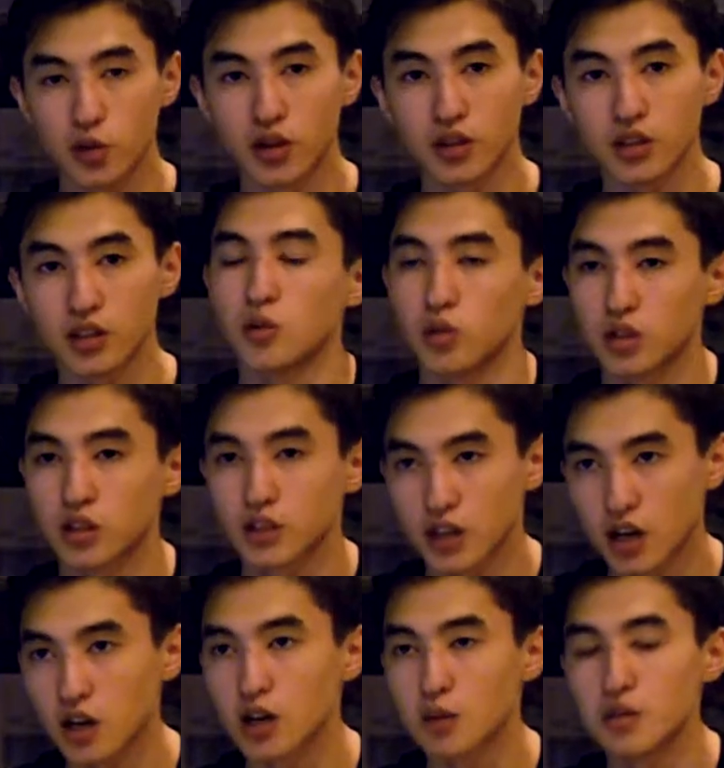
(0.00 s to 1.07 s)
one, when the
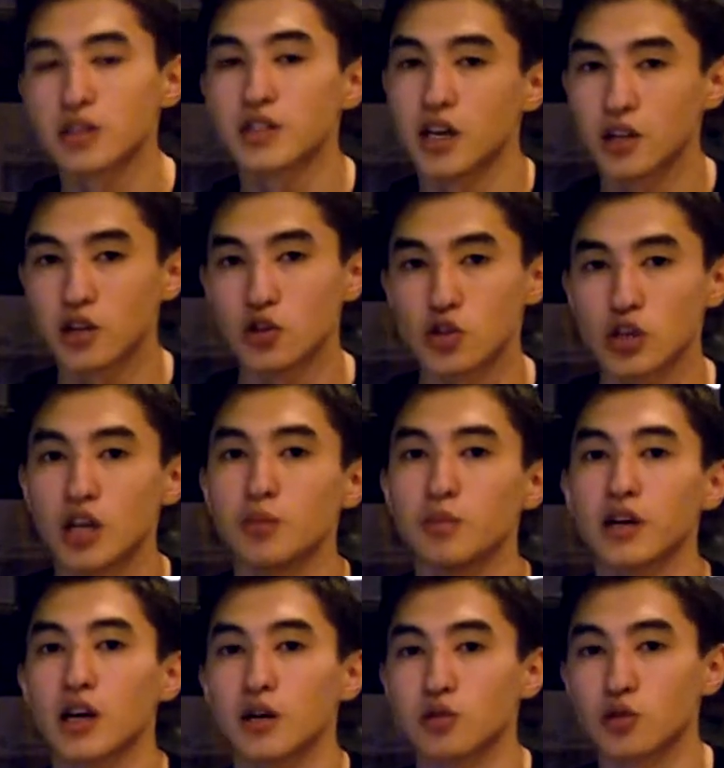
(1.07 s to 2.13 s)
star emits energy and
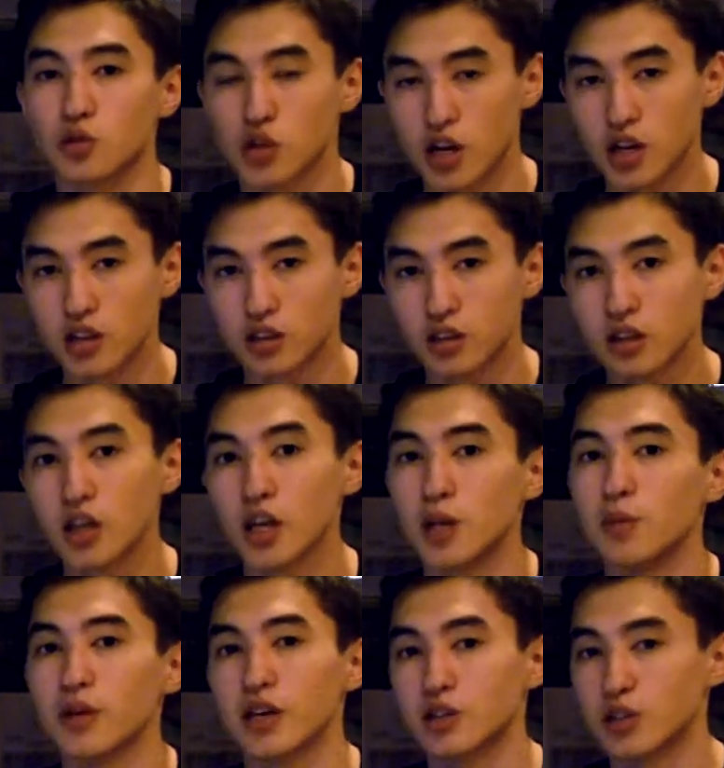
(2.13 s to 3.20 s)
becomes to shine, it
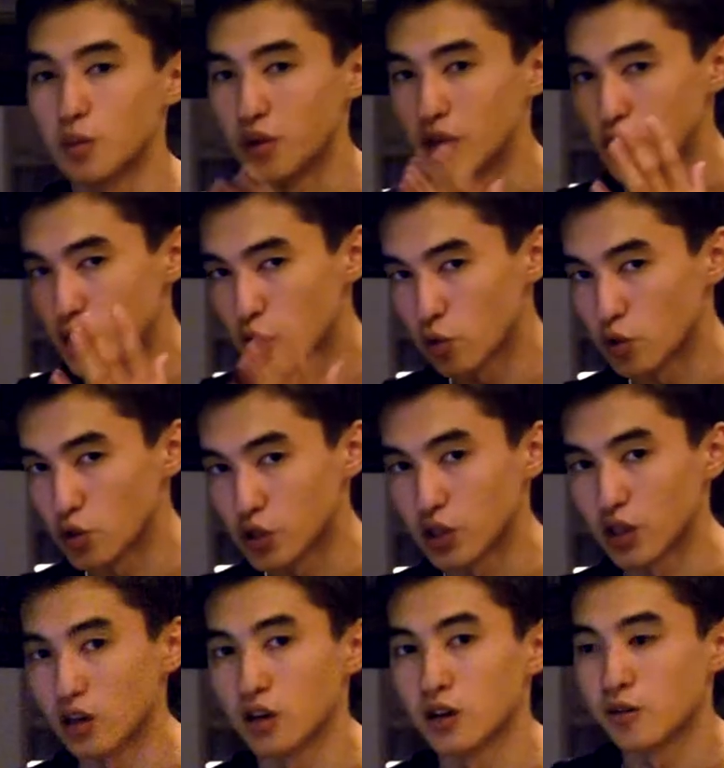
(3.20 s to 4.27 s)
becomes the main sequence
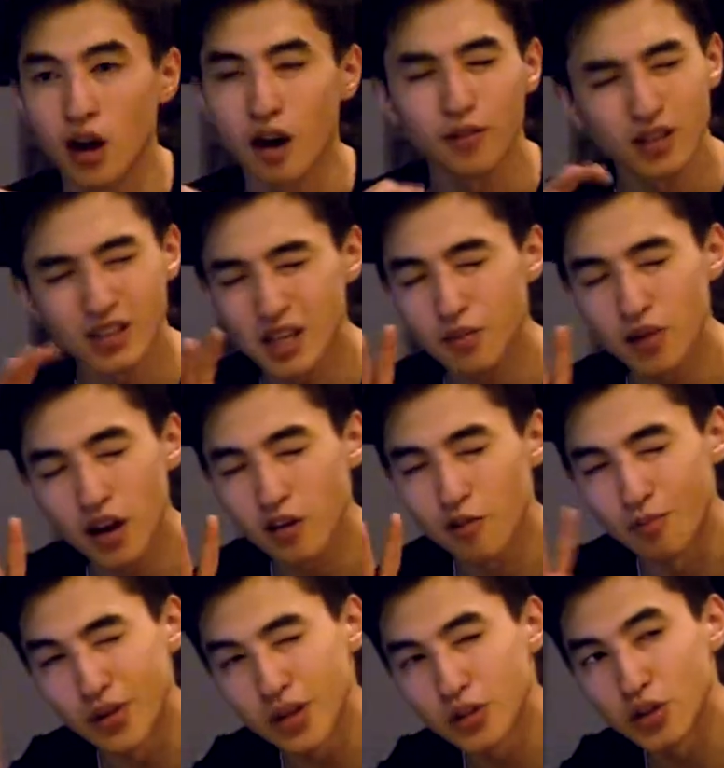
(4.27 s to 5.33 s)
star. After some kind
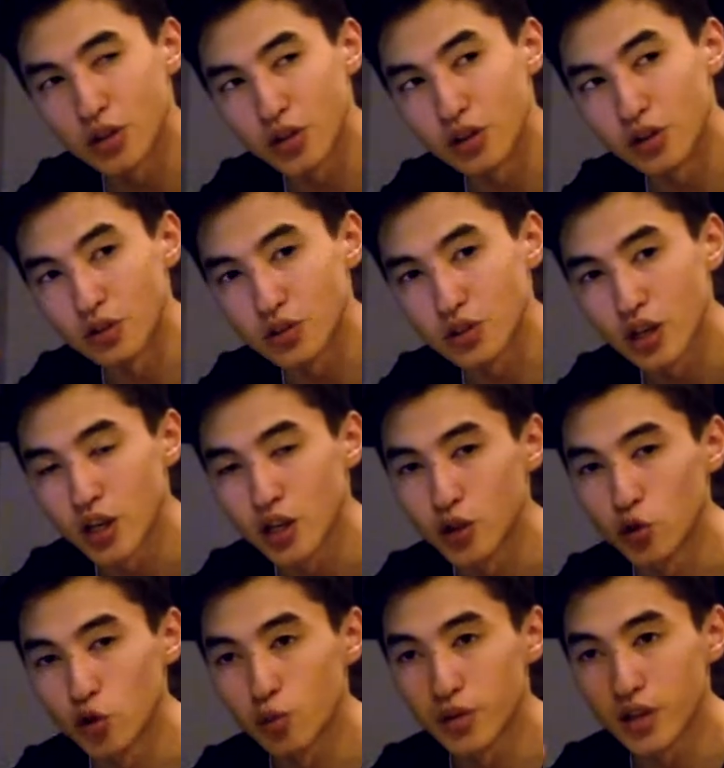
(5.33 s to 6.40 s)
of billion years,
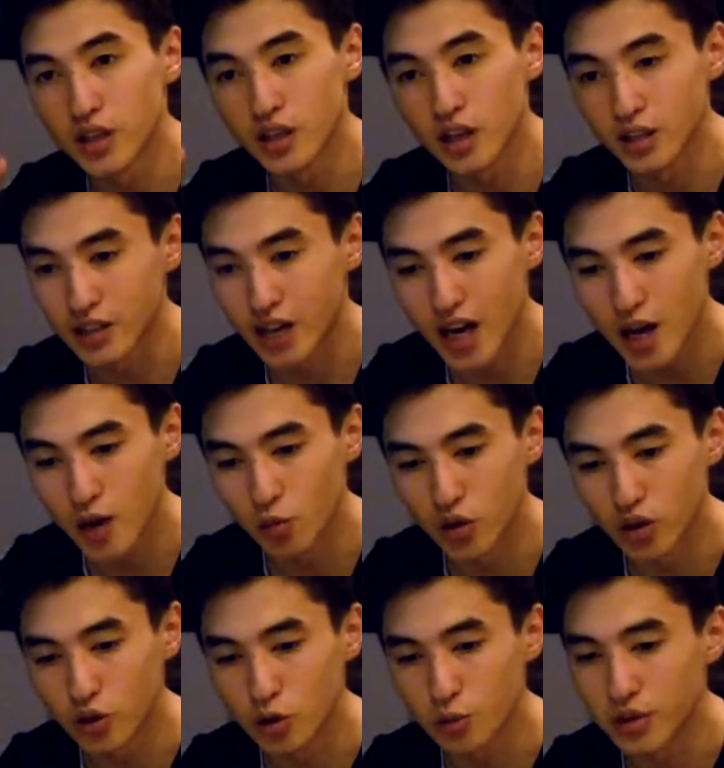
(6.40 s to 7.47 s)
there will be a time
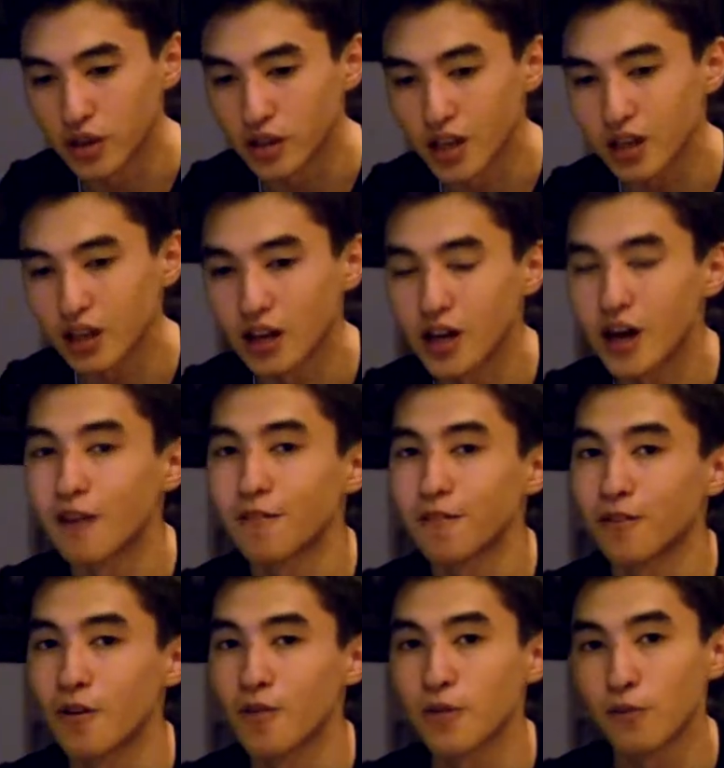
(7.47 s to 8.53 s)
when there will be not
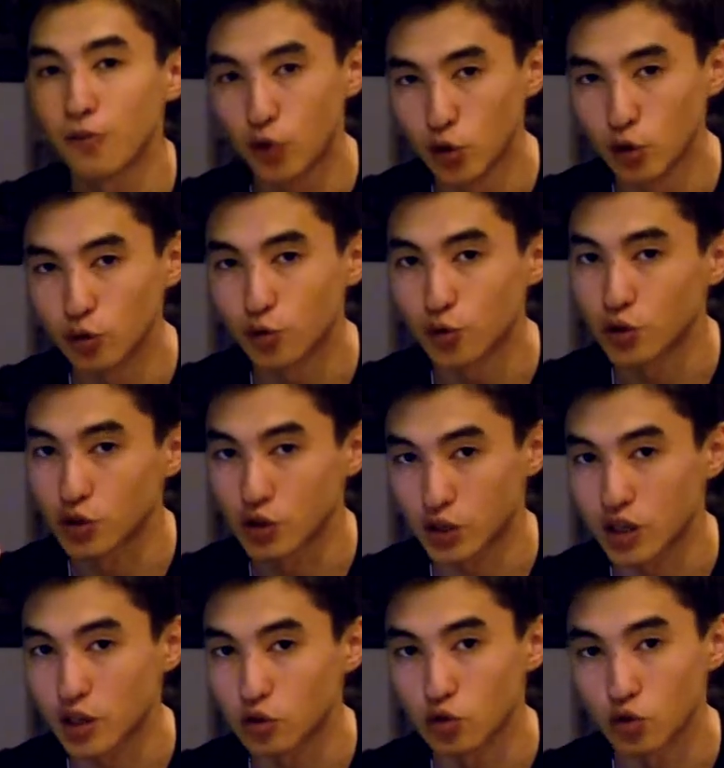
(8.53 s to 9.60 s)
enough fuel for the
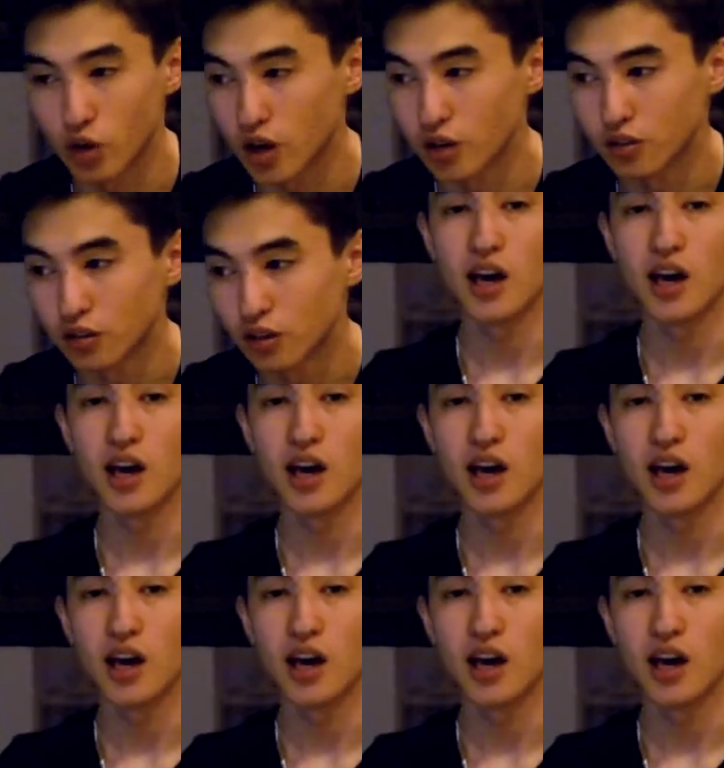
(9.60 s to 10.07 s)
star to run.